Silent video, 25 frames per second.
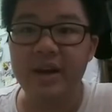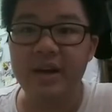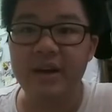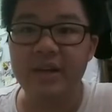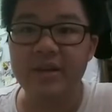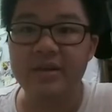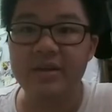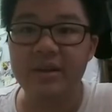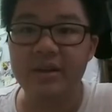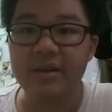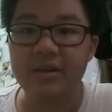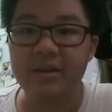
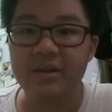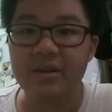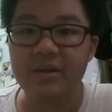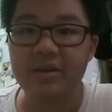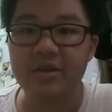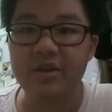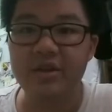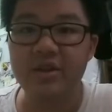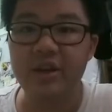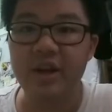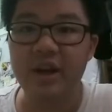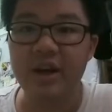is on the
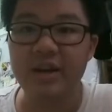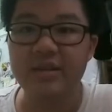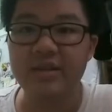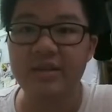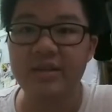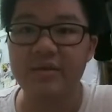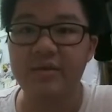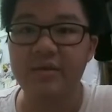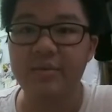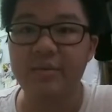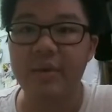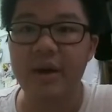chest
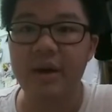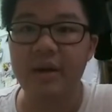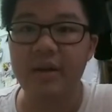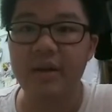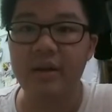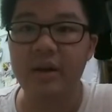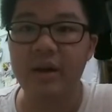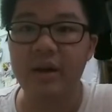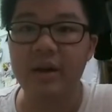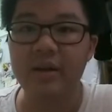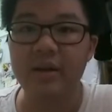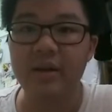of the main
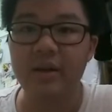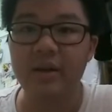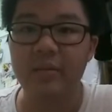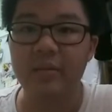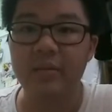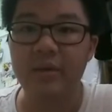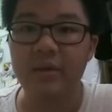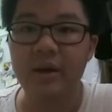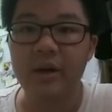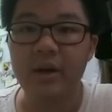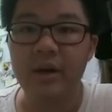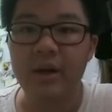Gundam.
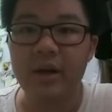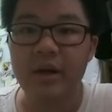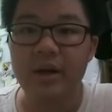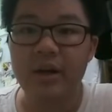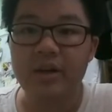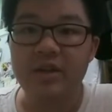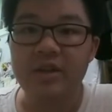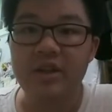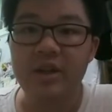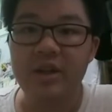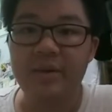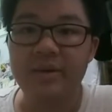
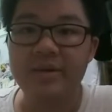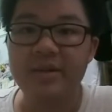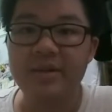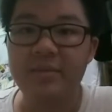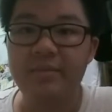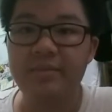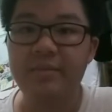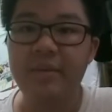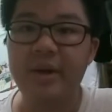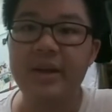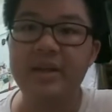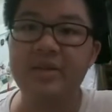Do you know the
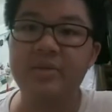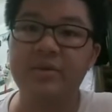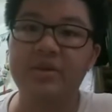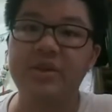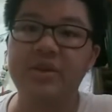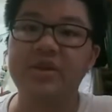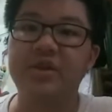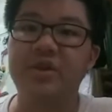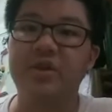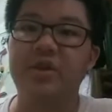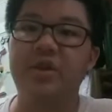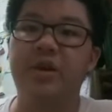mace was a
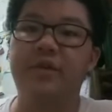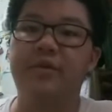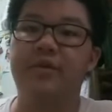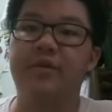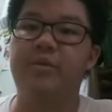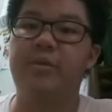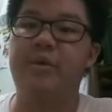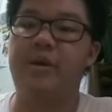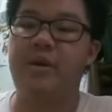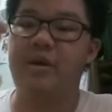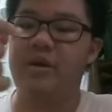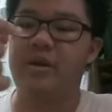turn off for
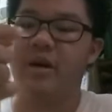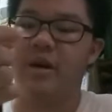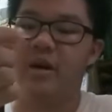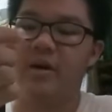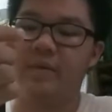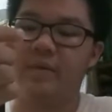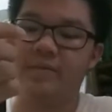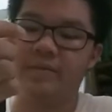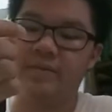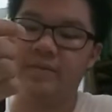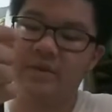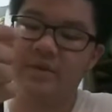me? Yeah,
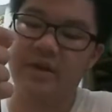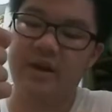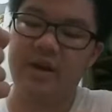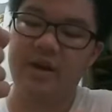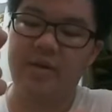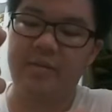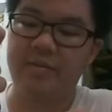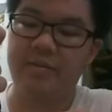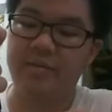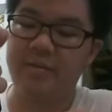same.